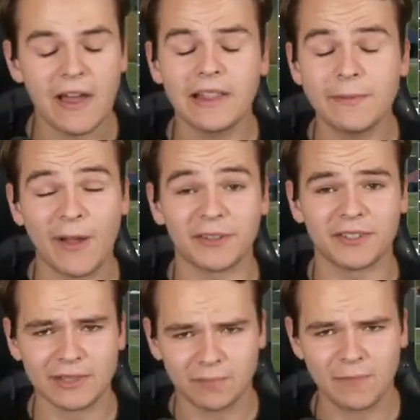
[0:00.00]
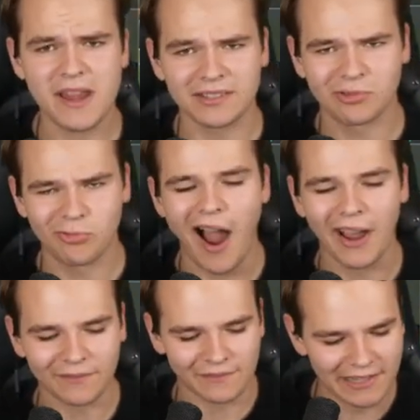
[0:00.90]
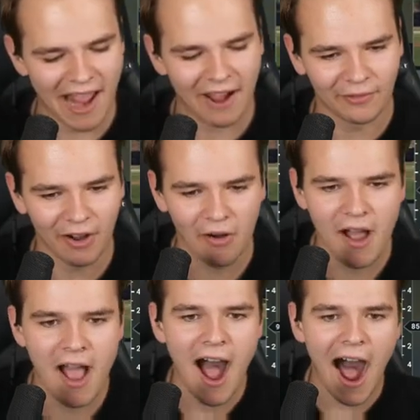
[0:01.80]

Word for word: Finally, we've got some peace and quiet for now, though.